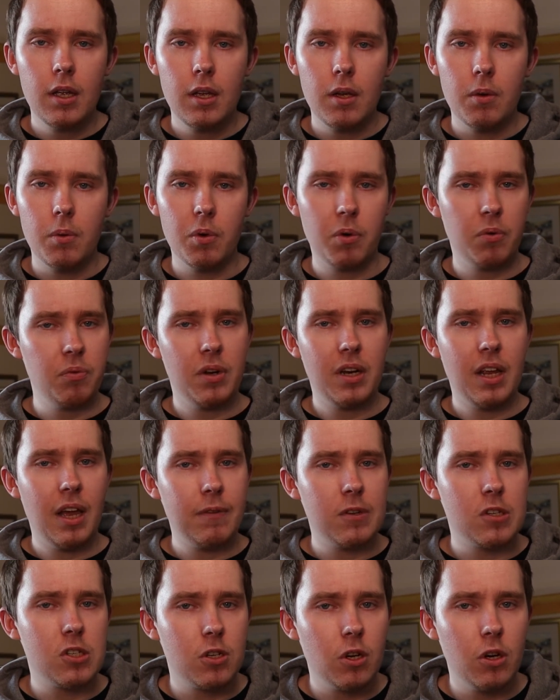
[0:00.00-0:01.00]
we wouldn't really have
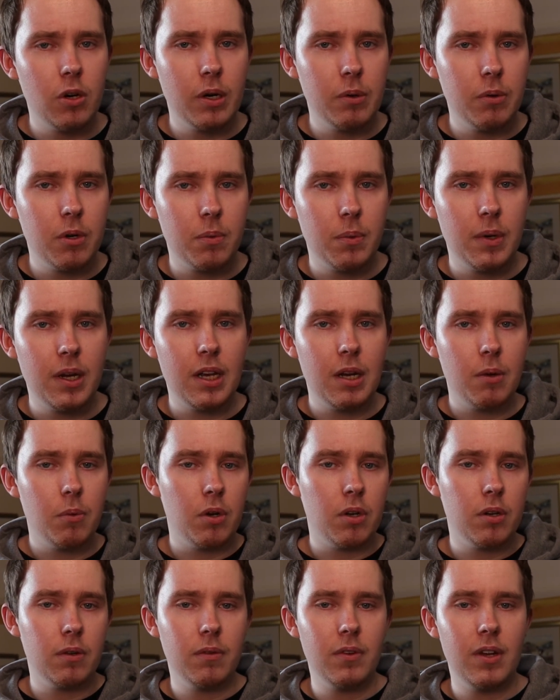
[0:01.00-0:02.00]
a story, would we? And it
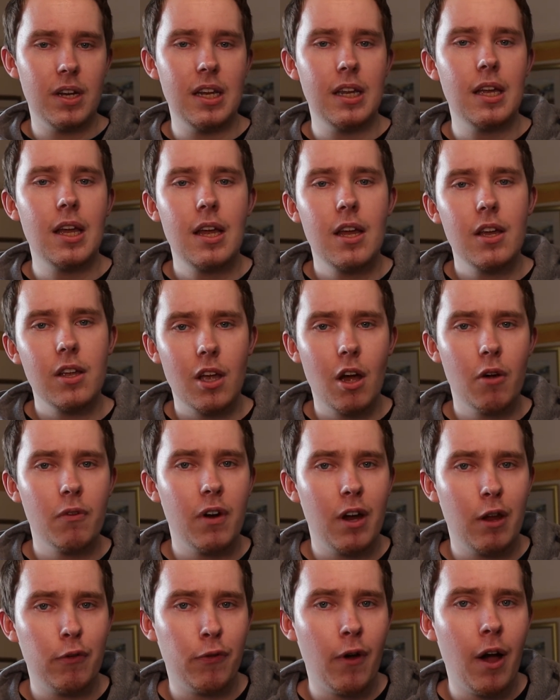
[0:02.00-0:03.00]
wouldn't really go
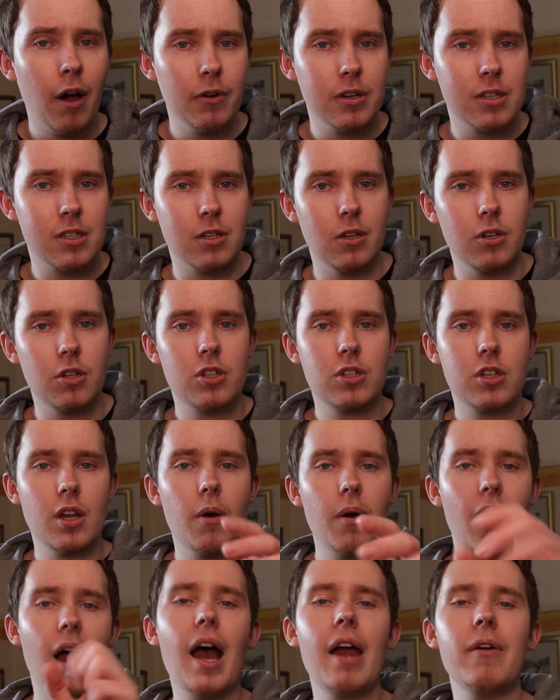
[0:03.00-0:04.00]
very far as such.
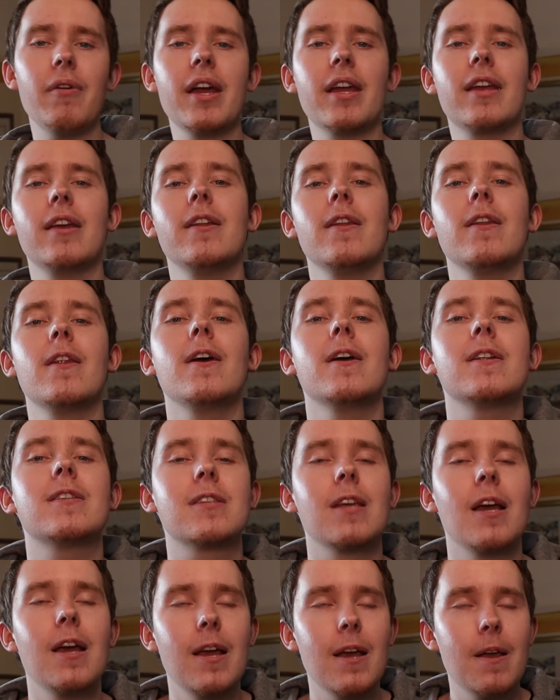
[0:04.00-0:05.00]
So I reckon that
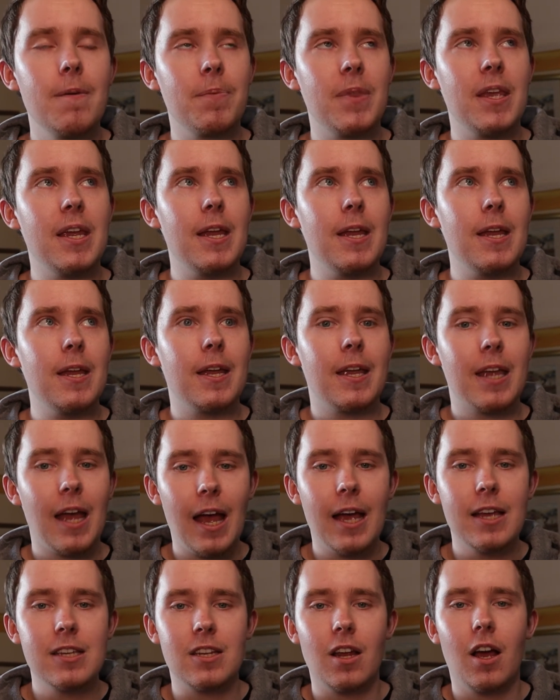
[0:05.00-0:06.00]
the
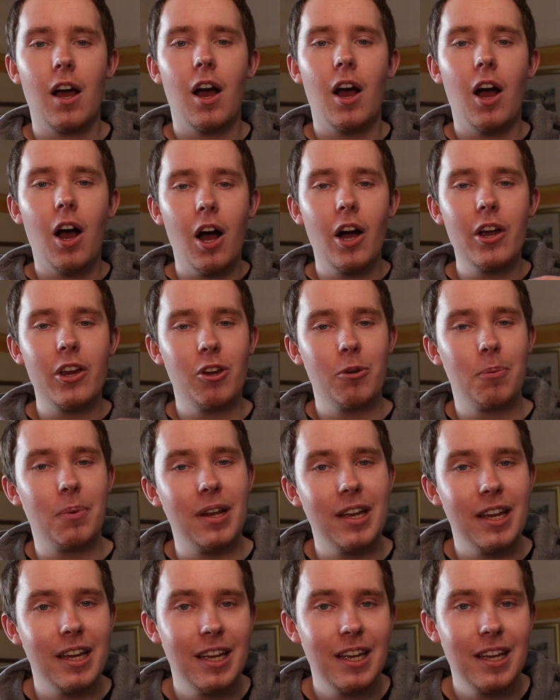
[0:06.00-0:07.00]
cast are
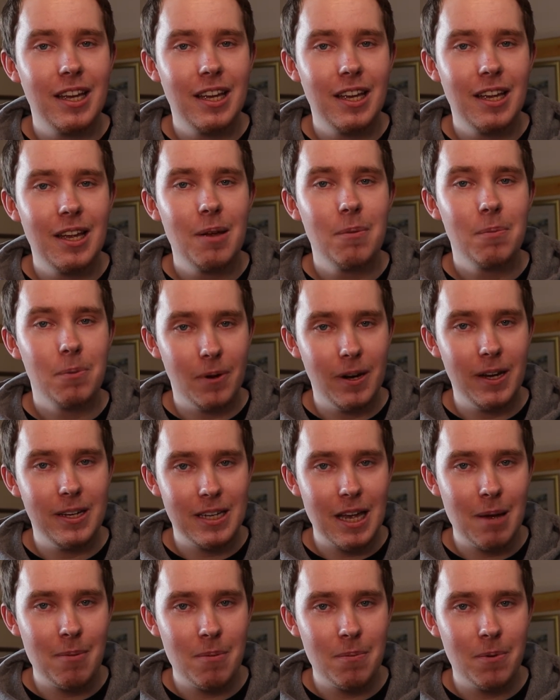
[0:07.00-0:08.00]
arguably pretty
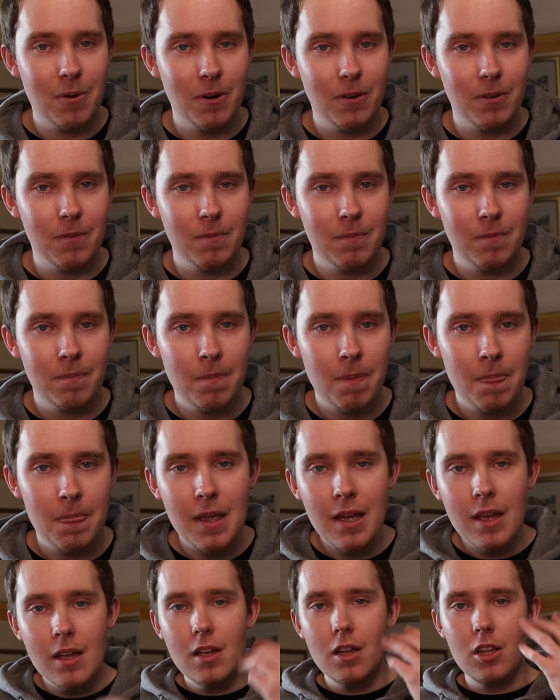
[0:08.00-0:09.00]
damn important.
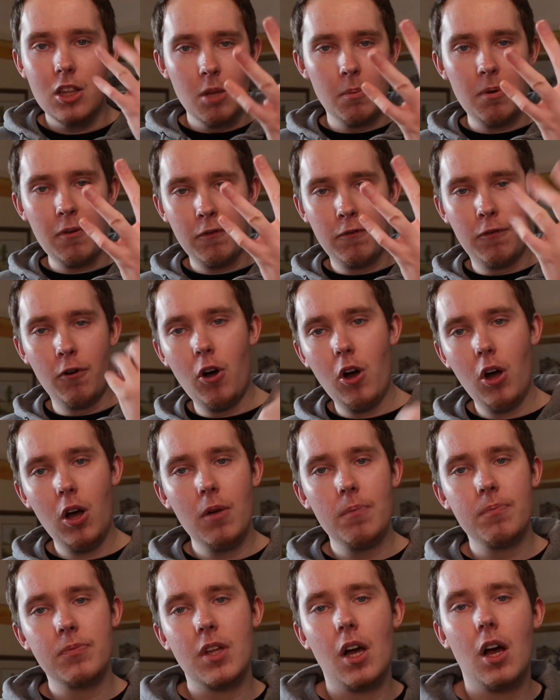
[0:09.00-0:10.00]
Number
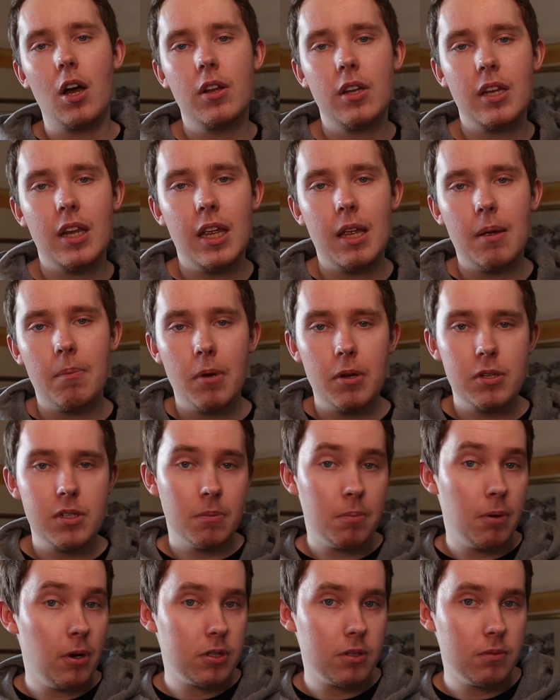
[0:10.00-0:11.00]
4 on the most
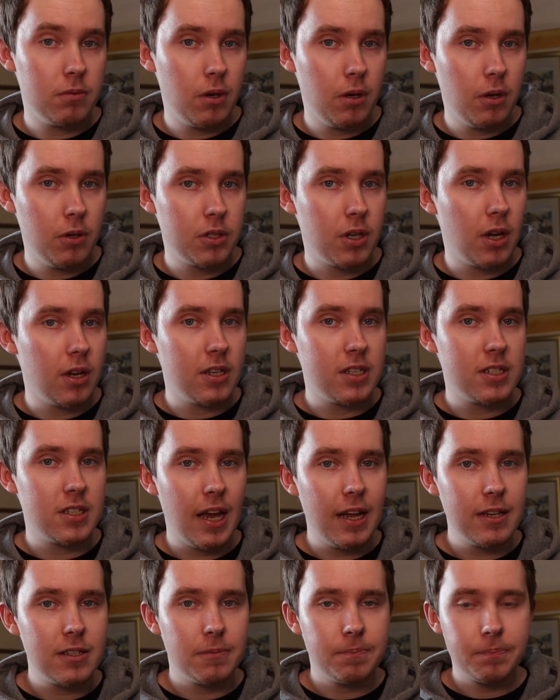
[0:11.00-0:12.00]
important roles on a
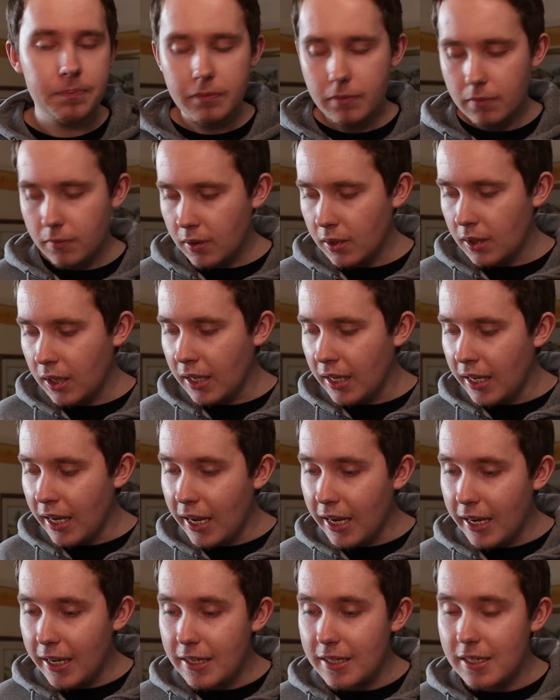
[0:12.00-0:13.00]
set
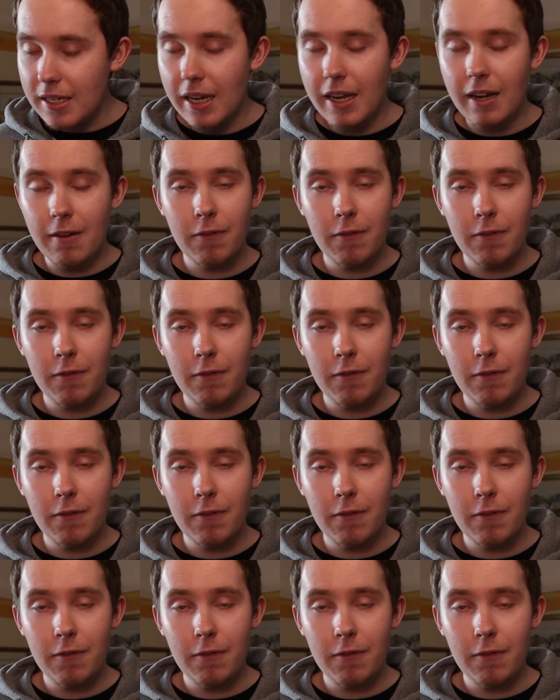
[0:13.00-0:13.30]
is, in